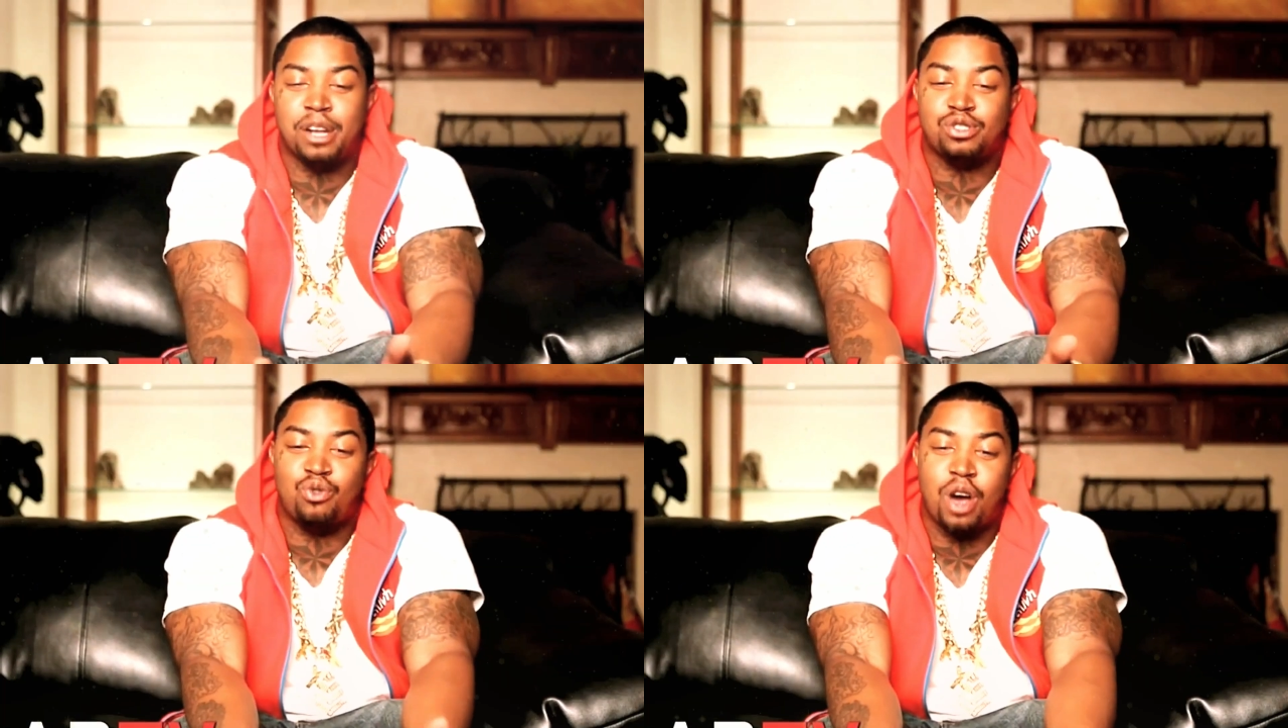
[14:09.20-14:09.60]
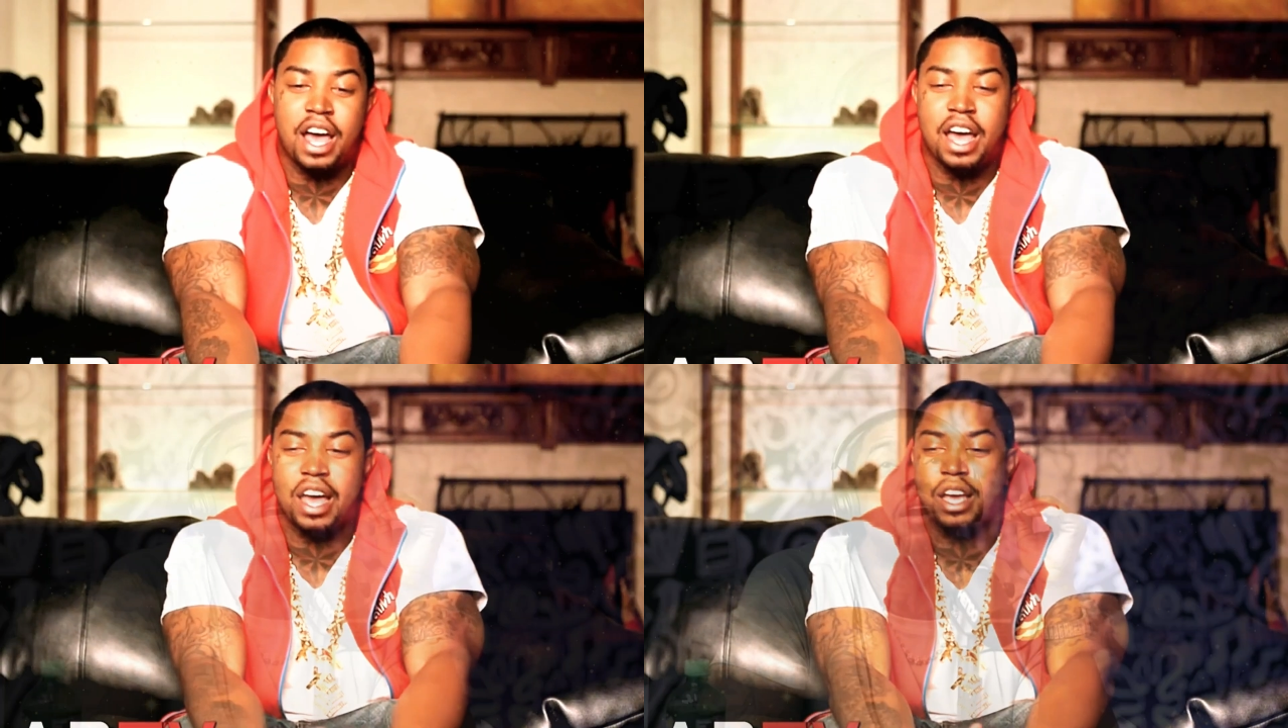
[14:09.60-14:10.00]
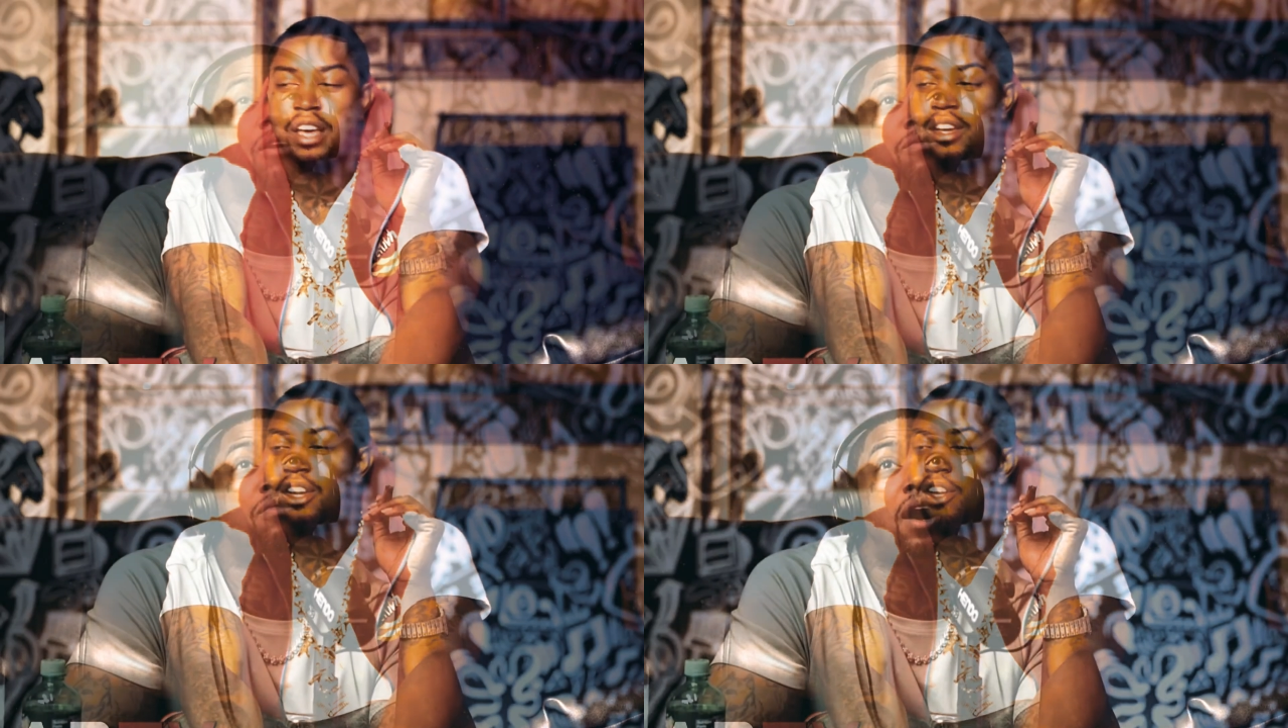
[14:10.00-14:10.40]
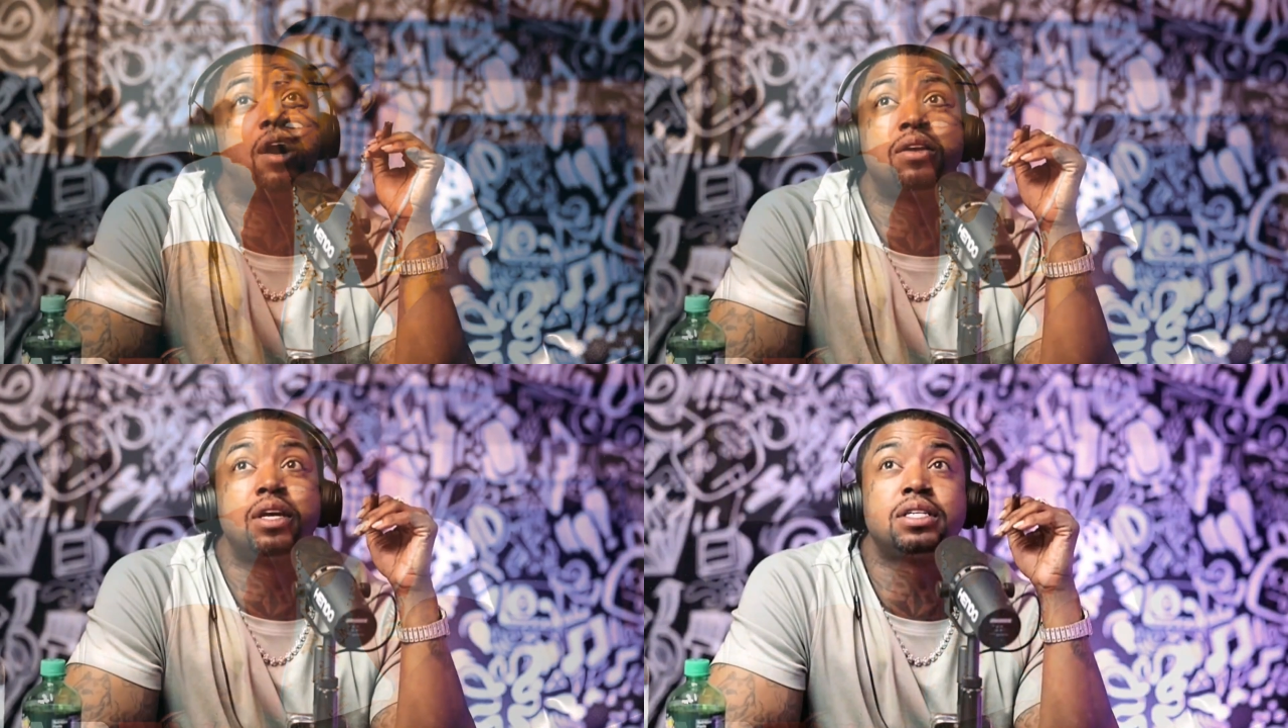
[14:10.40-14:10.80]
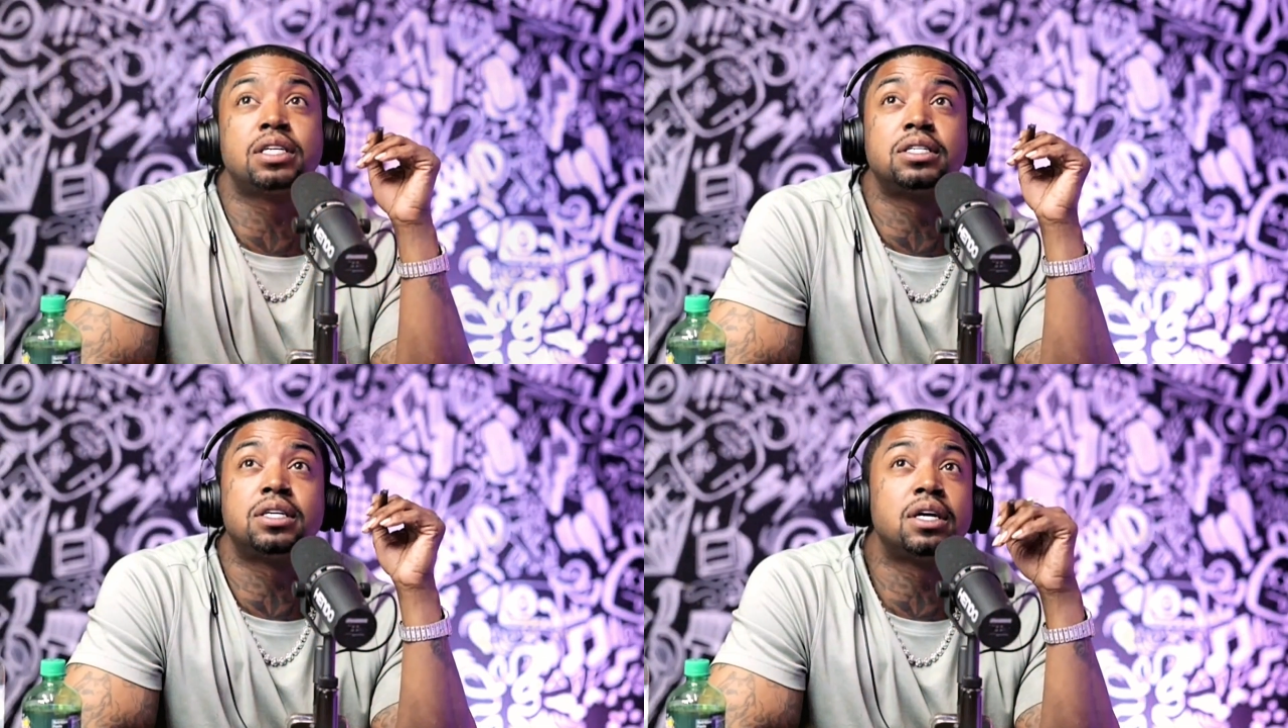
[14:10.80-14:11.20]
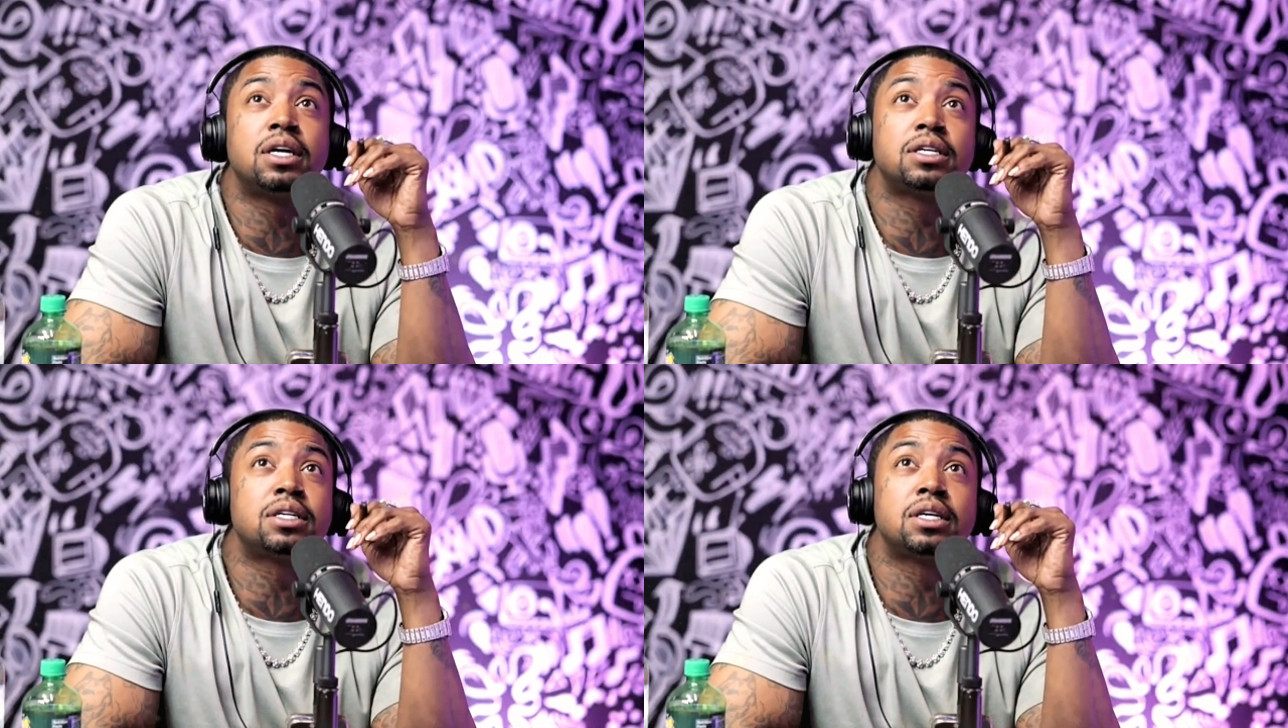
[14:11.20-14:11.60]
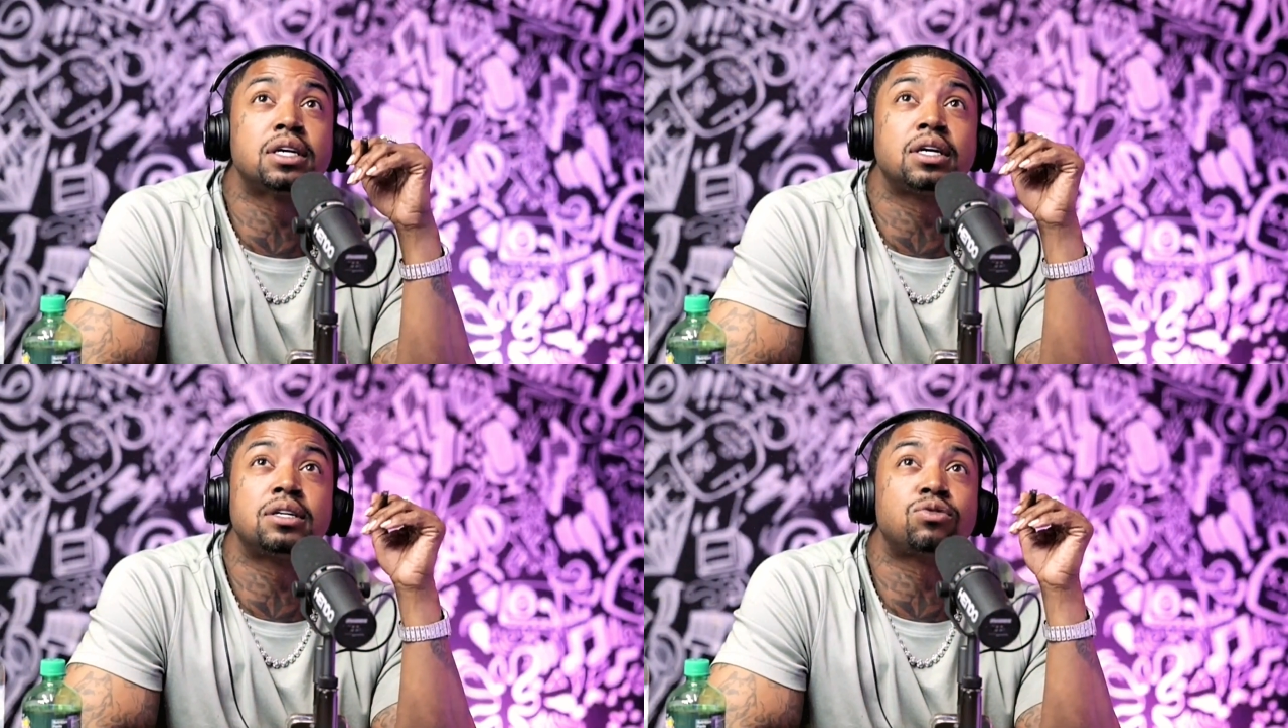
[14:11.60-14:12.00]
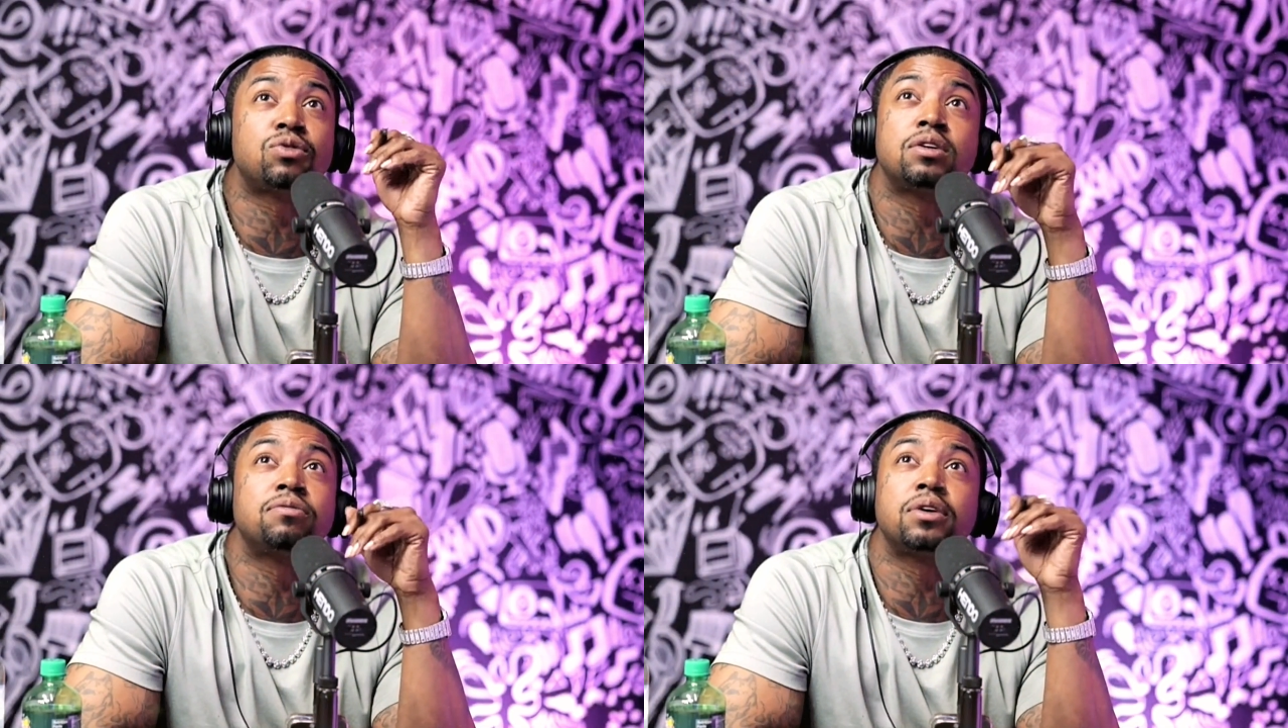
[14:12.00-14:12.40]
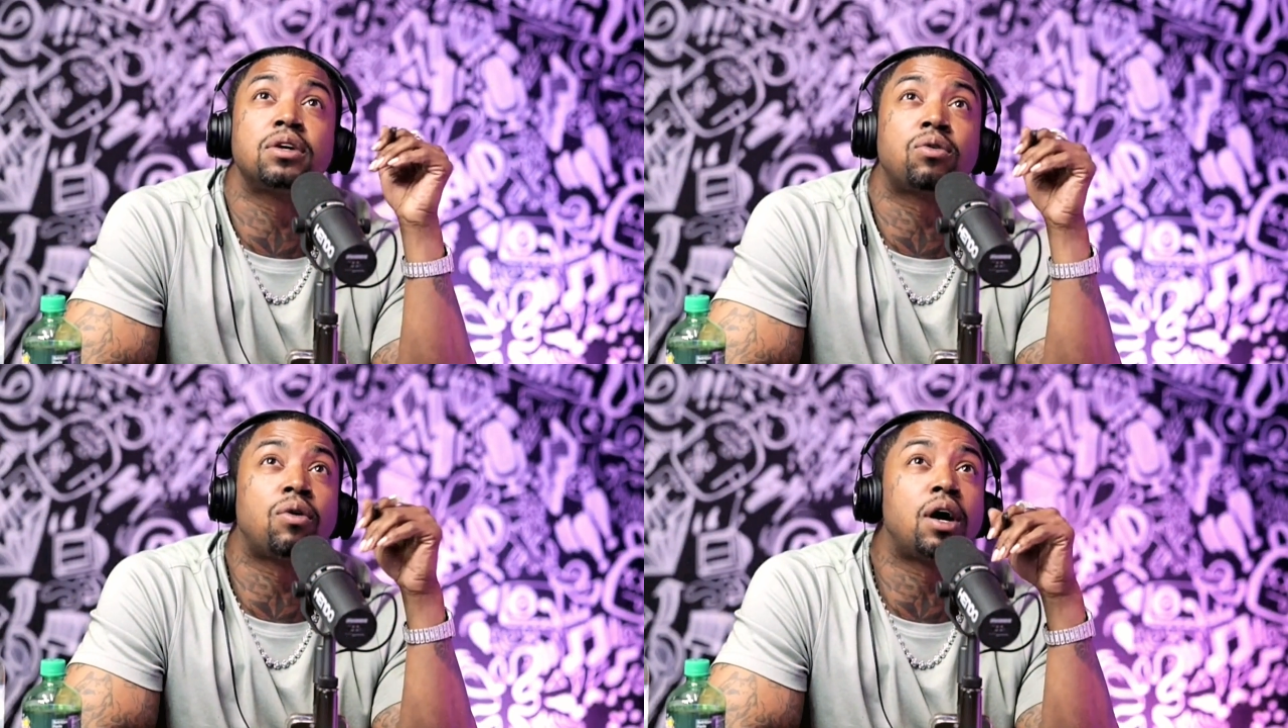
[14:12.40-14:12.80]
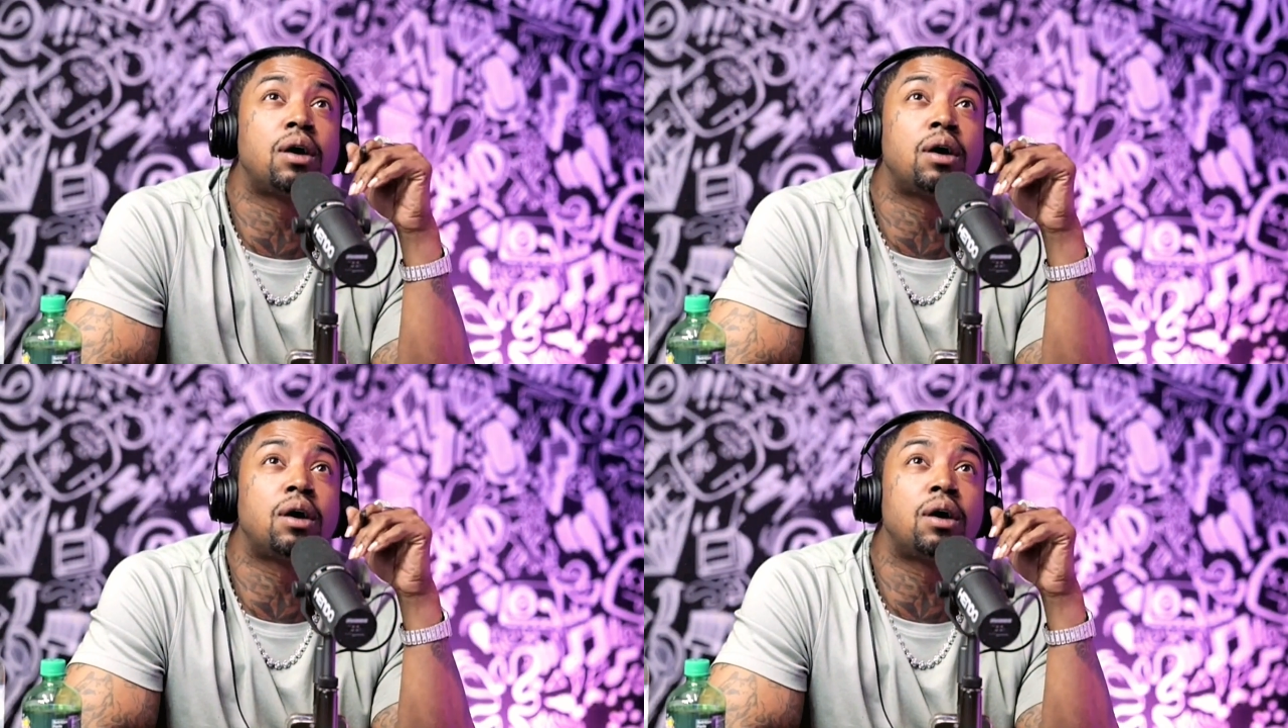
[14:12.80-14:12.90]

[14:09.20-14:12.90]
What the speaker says: investigators, court clerks, gossip blogs, reality